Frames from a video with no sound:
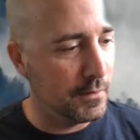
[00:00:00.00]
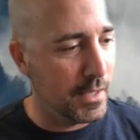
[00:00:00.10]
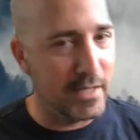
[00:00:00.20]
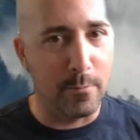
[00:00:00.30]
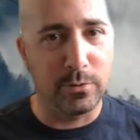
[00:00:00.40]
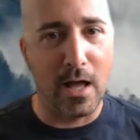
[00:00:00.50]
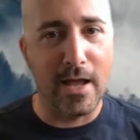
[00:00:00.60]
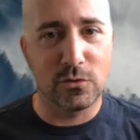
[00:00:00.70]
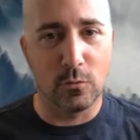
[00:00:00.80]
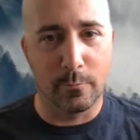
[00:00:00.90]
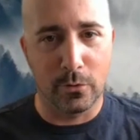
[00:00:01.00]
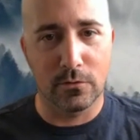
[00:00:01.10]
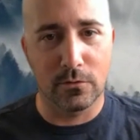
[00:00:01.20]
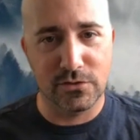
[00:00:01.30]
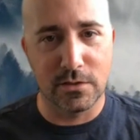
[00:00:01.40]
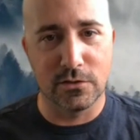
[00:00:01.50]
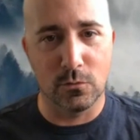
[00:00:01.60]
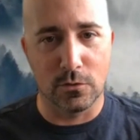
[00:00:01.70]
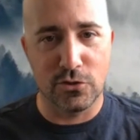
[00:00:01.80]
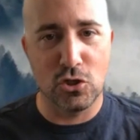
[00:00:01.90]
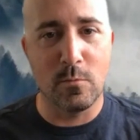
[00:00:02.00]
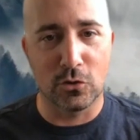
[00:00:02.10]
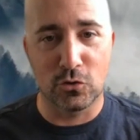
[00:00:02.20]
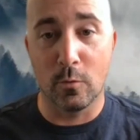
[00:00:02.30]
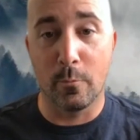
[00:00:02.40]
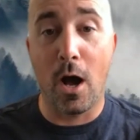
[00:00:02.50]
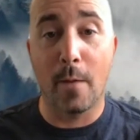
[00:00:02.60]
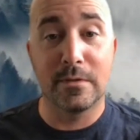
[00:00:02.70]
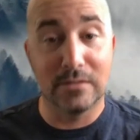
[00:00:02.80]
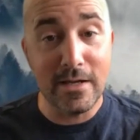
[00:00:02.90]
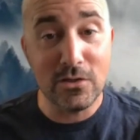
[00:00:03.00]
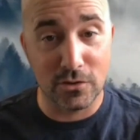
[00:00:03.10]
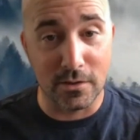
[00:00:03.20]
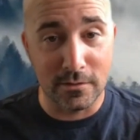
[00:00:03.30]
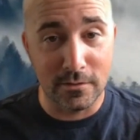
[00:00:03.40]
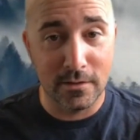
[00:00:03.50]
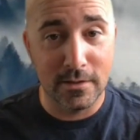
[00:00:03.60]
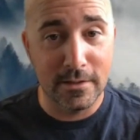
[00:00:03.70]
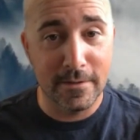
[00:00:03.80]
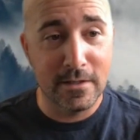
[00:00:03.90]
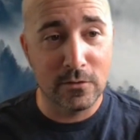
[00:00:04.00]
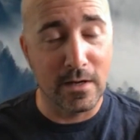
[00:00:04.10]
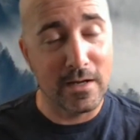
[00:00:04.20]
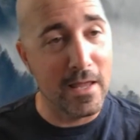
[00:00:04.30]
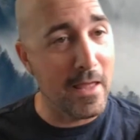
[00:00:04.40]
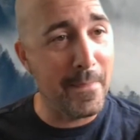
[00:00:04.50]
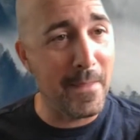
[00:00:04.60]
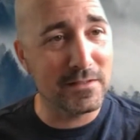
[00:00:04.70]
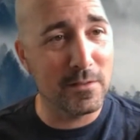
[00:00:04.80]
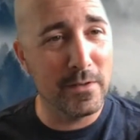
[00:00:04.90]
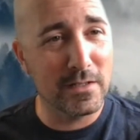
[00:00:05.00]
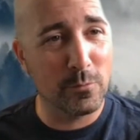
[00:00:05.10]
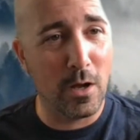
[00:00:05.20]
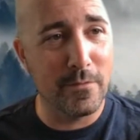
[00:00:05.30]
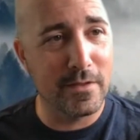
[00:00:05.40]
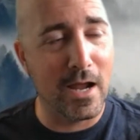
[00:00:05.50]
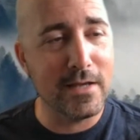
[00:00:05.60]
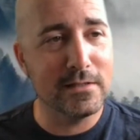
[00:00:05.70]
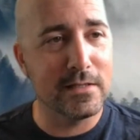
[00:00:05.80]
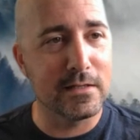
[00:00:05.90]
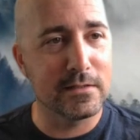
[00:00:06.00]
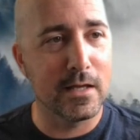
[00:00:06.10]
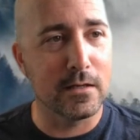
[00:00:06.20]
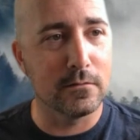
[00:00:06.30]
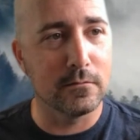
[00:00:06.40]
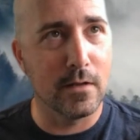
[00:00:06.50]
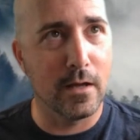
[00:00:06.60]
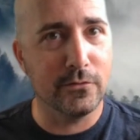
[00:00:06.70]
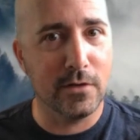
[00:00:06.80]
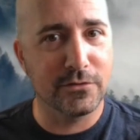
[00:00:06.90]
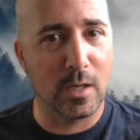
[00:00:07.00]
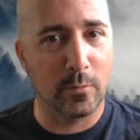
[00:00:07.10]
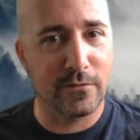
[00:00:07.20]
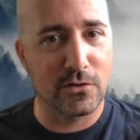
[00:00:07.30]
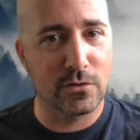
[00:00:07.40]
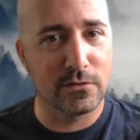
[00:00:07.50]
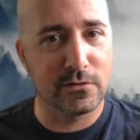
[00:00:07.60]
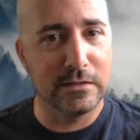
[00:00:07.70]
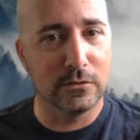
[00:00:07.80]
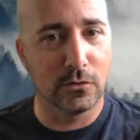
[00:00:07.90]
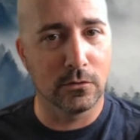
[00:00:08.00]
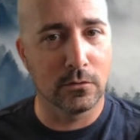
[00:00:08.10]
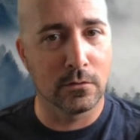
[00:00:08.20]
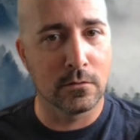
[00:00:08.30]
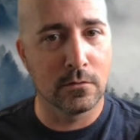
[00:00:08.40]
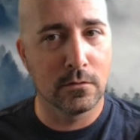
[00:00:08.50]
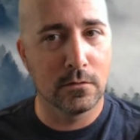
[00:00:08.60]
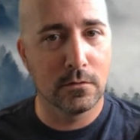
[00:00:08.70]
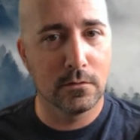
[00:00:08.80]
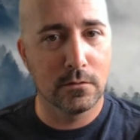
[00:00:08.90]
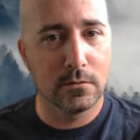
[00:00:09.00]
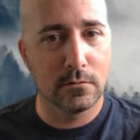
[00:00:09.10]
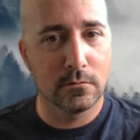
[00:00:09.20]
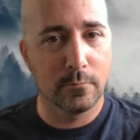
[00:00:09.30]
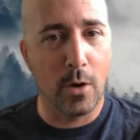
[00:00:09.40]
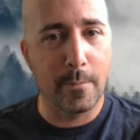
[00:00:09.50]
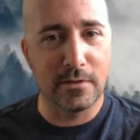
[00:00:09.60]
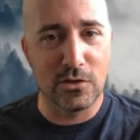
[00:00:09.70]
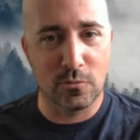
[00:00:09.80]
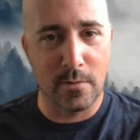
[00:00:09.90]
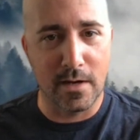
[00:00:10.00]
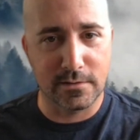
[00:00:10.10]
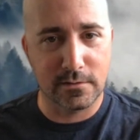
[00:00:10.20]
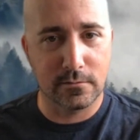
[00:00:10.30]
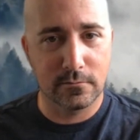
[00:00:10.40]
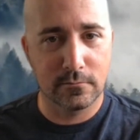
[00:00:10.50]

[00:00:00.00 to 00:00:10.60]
and apply it to a person, to a human, or to a population, right? And that's the biggest problem that I see, is that other healthcare professions, they learn population-based,